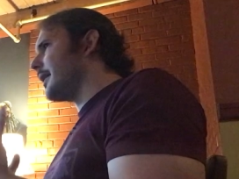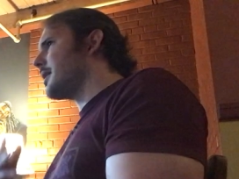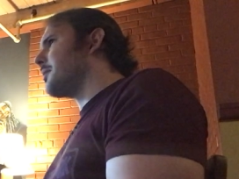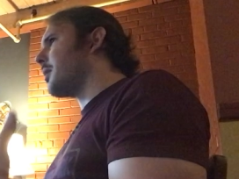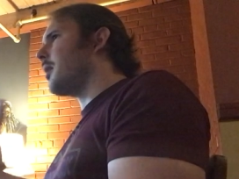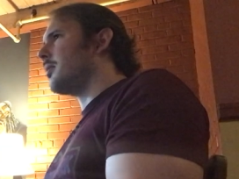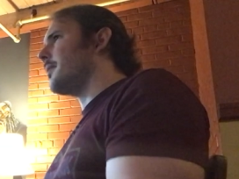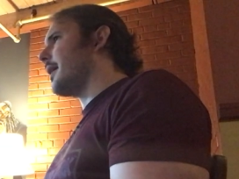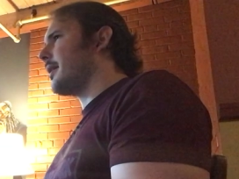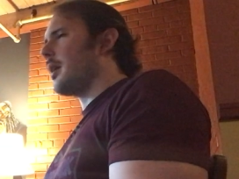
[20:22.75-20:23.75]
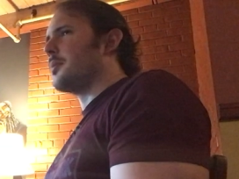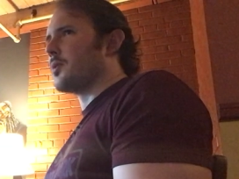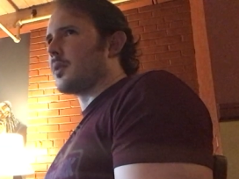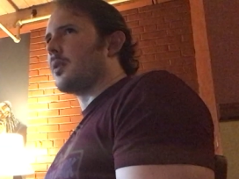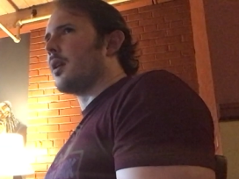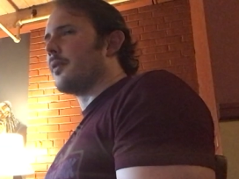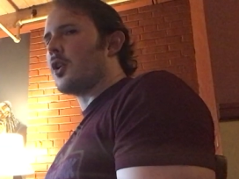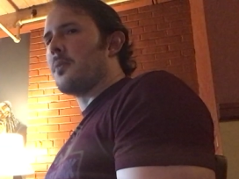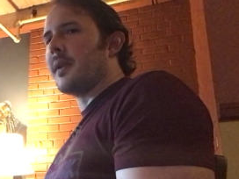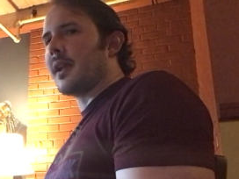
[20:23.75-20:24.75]
that's the problem that comes with a lot of
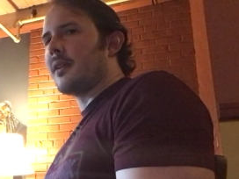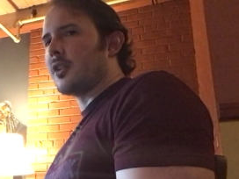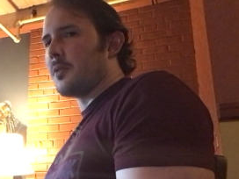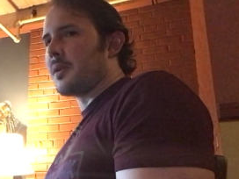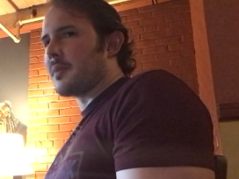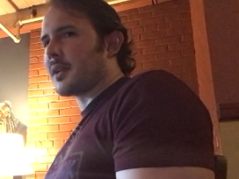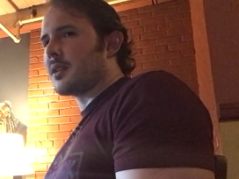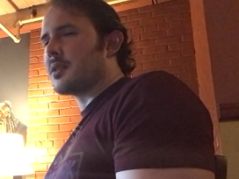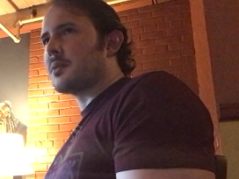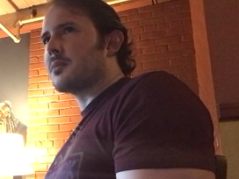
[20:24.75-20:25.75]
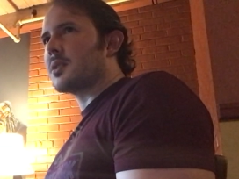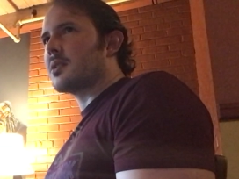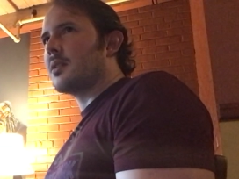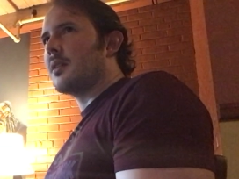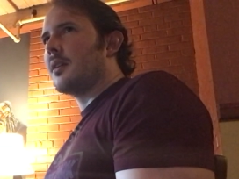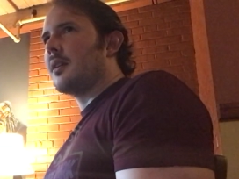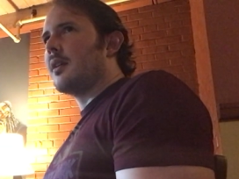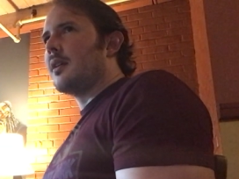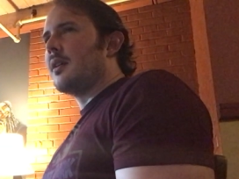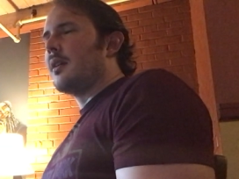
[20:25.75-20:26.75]
coping, coping mechanisms.
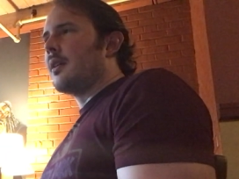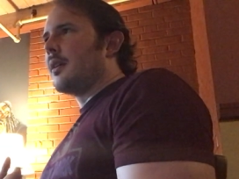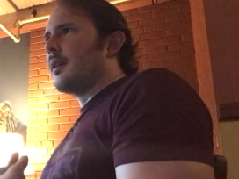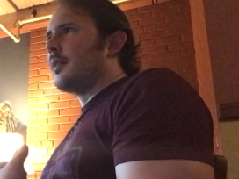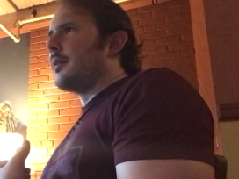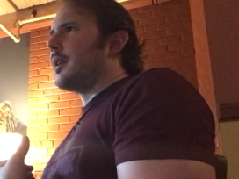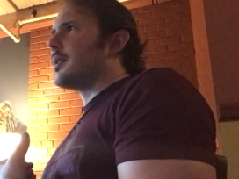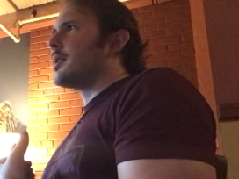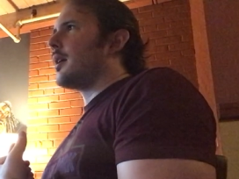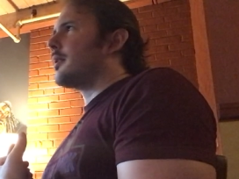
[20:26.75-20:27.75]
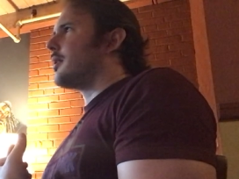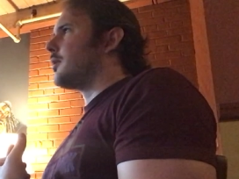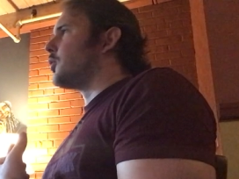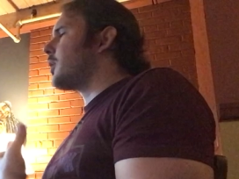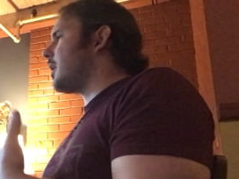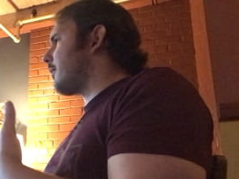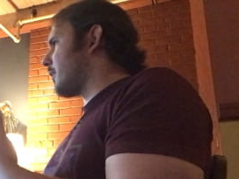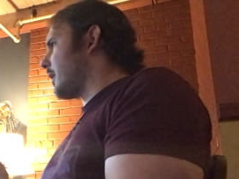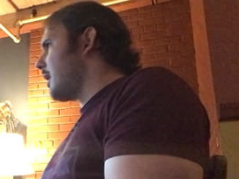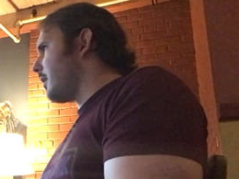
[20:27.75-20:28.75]
It's not looking
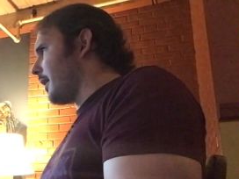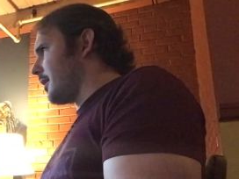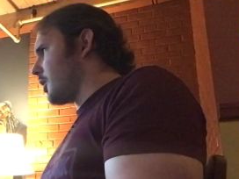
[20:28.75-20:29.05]
for healing,